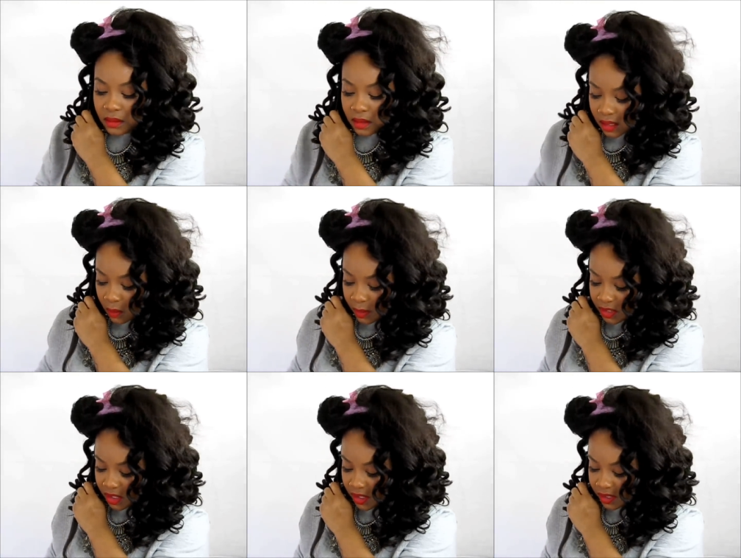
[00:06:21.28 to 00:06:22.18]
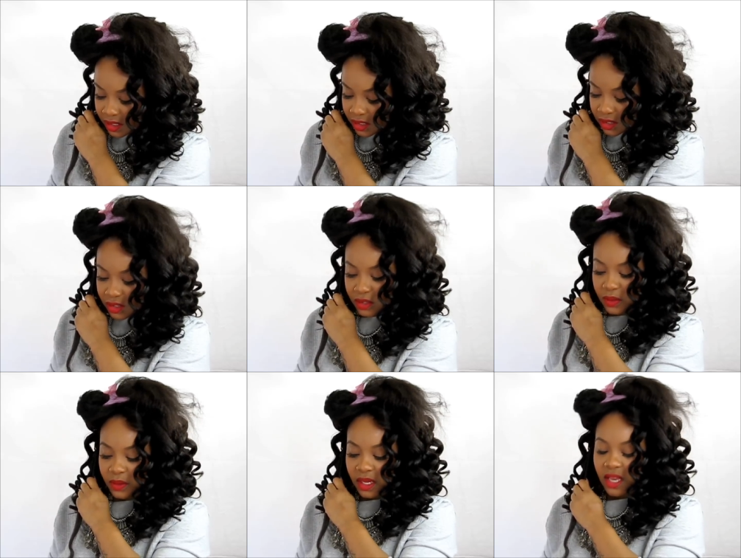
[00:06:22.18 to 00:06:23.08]
So what you're going to
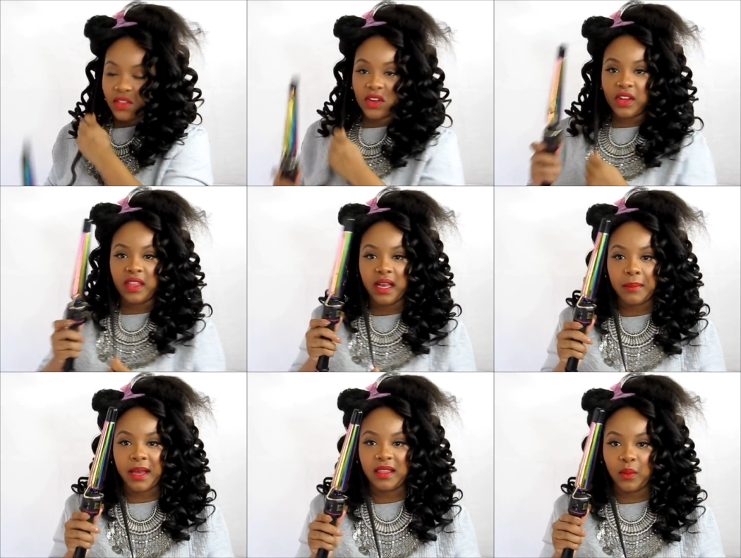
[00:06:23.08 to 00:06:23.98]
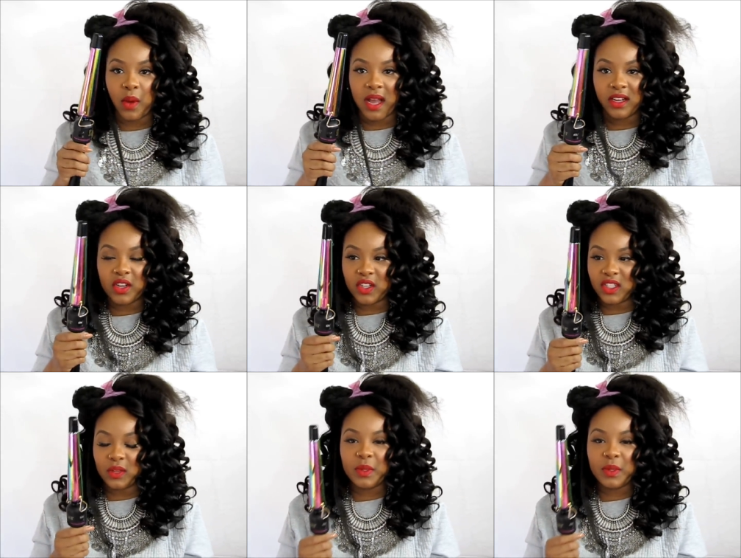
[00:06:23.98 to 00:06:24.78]
do, the good thing about the wand curler,